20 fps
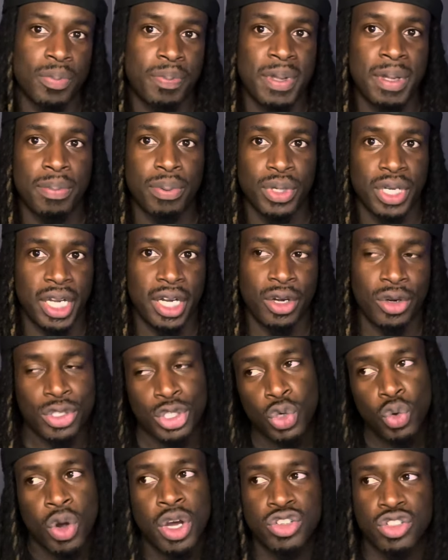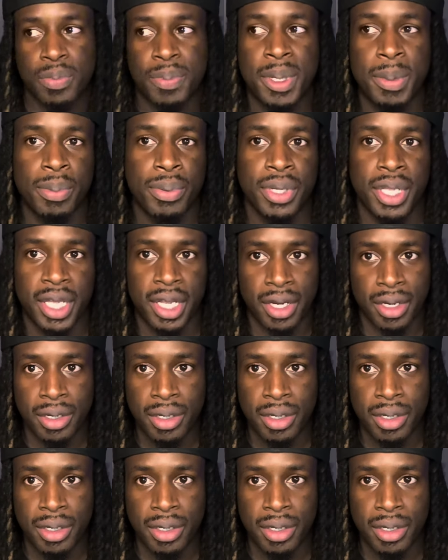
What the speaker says: people there or 200 people there.